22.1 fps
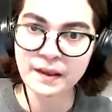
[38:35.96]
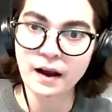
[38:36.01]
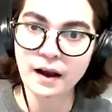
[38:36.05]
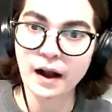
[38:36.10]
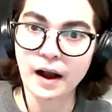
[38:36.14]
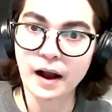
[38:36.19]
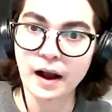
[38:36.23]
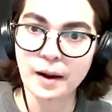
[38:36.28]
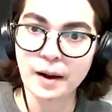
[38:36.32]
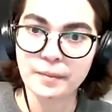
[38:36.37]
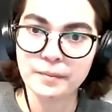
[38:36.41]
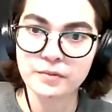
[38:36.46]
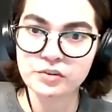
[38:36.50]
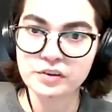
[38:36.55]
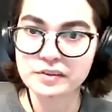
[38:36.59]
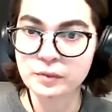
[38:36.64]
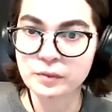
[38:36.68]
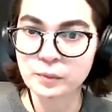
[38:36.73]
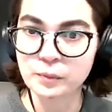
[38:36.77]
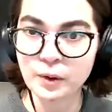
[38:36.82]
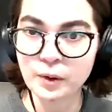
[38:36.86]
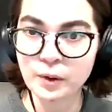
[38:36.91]
She's a woman
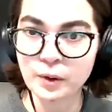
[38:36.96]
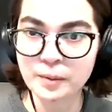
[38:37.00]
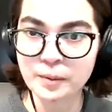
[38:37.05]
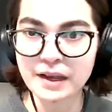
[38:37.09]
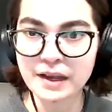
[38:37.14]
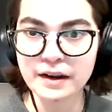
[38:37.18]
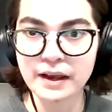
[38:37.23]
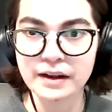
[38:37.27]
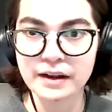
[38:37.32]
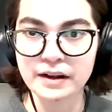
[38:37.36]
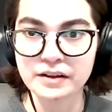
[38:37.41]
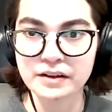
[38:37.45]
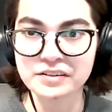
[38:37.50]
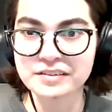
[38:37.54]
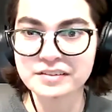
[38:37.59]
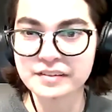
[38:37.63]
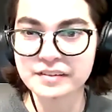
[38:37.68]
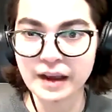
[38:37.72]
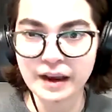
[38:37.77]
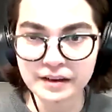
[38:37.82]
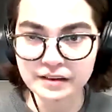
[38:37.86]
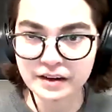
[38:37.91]
in a
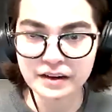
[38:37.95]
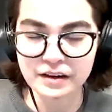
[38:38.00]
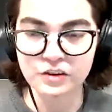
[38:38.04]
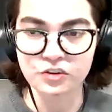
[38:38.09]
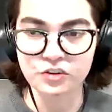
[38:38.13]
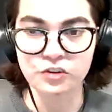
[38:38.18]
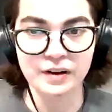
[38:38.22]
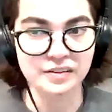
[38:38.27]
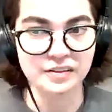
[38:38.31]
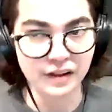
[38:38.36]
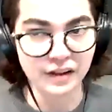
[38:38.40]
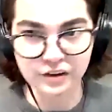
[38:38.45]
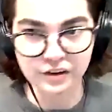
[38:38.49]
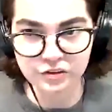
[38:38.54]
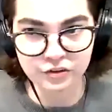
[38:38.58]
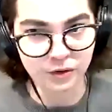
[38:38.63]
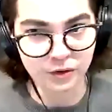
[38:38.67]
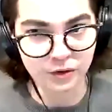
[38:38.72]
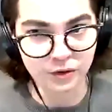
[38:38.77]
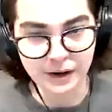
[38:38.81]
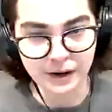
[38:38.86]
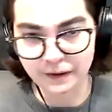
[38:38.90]
stagnant and transactional
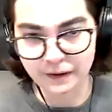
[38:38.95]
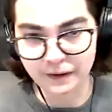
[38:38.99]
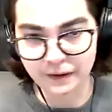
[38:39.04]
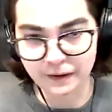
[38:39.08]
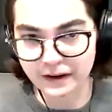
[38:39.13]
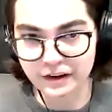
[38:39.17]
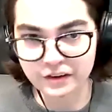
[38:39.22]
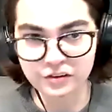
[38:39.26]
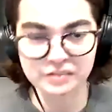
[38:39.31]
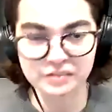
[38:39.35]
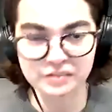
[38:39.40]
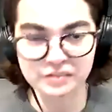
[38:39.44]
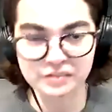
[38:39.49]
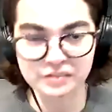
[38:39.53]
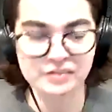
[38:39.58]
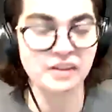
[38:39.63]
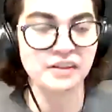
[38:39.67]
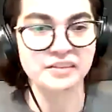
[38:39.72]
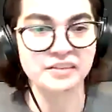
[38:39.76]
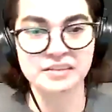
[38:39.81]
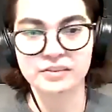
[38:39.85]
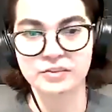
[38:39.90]
marriage. It's
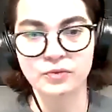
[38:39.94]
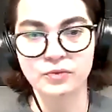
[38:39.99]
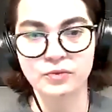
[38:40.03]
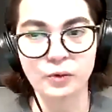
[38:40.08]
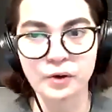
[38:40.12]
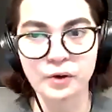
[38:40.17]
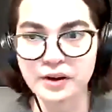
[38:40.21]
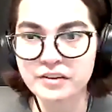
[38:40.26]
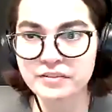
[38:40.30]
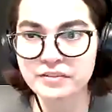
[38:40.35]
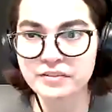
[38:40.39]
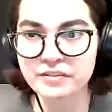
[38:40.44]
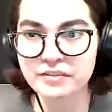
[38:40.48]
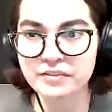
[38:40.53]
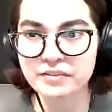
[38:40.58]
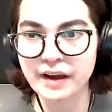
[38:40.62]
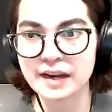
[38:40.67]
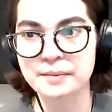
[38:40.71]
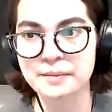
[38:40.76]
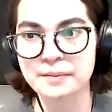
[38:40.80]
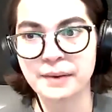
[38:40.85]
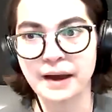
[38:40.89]
devoid of any
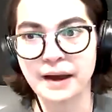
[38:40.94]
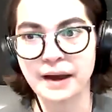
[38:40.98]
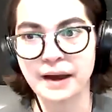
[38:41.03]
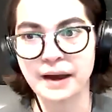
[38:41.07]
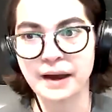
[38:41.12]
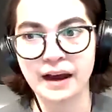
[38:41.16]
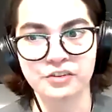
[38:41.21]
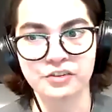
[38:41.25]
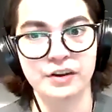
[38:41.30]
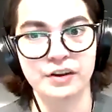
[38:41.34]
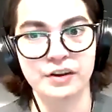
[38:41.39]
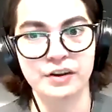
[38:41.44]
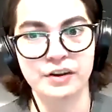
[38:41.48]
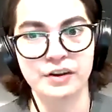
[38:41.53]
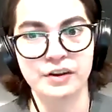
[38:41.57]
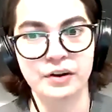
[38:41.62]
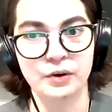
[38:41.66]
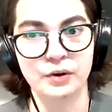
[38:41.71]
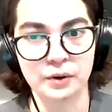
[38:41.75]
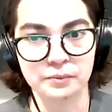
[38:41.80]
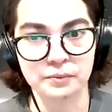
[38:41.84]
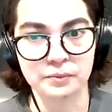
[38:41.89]
passion or
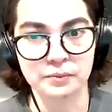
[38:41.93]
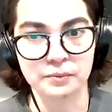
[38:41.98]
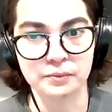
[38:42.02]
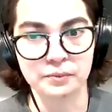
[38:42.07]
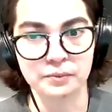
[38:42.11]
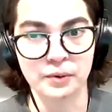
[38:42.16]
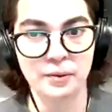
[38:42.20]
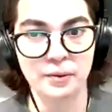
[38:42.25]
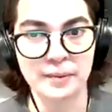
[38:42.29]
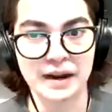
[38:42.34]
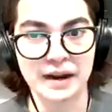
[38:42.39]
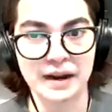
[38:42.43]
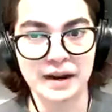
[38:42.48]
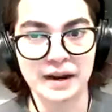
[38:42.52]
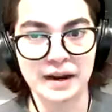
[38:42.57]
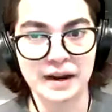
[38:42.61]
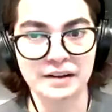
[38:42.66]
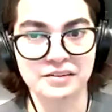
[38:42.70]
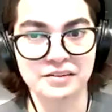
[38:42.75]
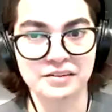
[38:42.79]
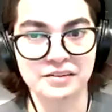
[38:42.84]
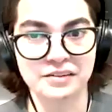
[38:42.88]
romance.
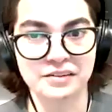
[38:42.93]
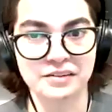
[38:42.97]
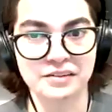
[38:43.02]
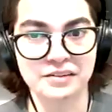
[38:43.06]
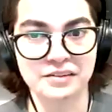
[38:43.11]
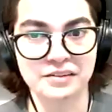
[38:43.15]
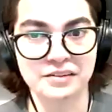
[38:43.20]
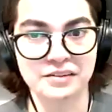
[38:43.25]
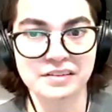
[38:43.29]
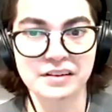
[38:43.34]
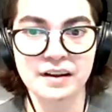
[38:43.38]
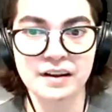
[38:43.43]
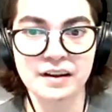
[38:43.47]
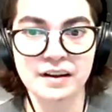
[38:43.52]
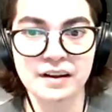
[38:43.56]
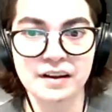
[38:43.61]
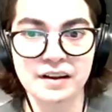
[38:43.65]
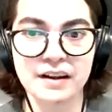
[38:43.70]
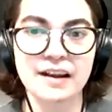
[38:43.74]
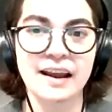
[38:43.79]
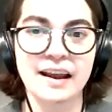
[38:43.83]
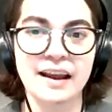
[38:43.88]
And her entire
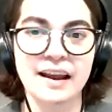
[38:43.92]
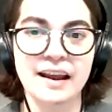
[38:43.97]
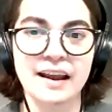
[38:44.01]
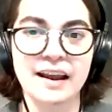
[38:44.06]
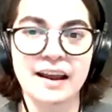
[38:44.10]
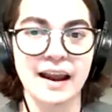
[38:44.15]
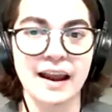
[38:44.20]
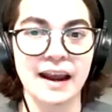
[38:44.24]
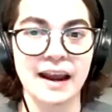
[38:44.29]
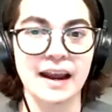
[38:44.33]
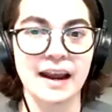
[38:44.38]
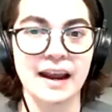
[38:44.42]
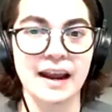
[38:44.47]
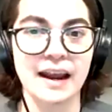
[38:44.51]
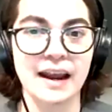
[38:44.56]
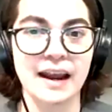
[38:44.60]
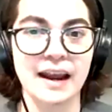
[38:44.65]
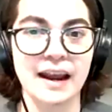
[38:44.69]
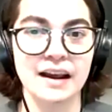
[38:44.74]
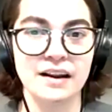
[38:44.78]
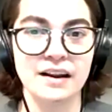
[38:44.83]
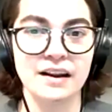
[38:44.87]
existence
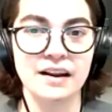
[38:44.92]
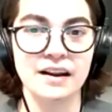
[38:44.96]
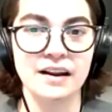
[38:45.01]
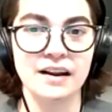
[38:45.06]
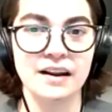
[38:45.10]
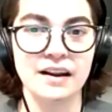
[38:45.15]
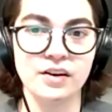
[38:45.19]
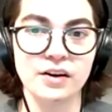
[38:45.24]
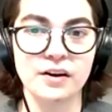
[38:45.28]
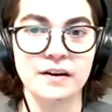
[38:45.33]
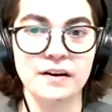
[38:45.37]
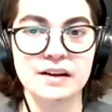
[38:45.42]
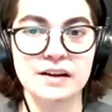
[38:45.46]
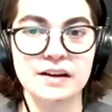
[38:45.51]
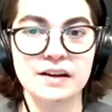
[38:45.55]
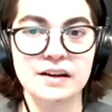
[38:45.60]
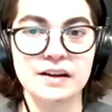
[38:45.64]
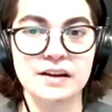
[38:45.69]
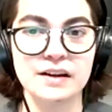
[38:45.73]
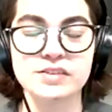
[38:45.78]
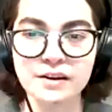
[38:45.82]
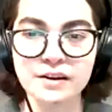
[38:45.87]
is committed to
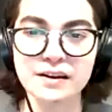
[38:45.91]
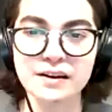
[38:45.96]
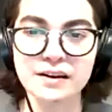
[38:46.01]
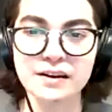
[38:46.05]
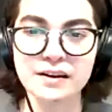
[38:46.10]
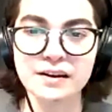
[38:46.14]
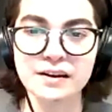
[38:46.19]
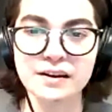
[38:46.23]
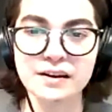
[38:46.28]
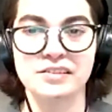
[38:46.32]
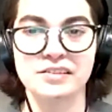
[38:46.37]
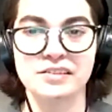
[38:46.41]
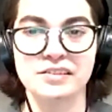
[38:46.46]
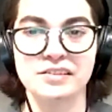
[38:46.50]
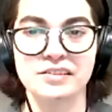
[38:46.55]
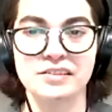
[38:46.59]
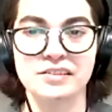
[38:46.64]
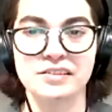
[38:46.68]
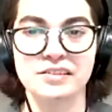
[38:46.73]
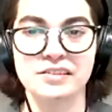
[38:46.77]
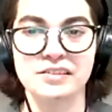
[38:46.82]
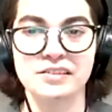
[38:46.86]
maintaining her
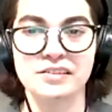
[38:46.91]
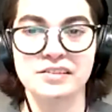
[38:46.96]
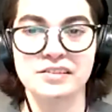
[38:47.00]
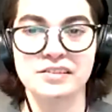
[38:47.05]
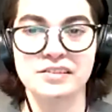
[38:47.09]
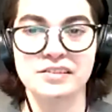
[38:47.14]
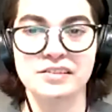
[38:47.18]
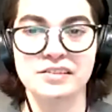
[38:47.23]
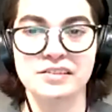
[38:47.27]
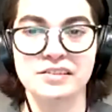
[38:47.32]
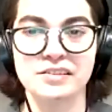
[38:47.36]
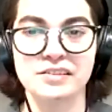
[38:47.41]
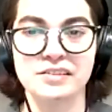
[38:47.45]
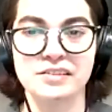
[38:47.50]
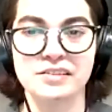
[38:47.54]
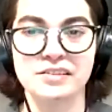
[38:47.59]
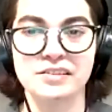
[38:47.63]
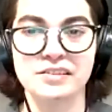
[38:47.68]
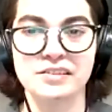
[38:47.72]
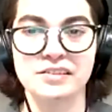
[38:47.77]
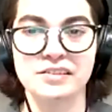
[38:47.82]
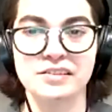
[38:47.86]
husband's society
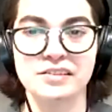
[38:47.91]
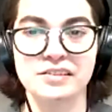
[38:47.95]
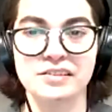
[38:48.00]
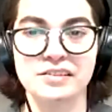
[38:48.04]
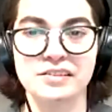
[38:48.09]
standing.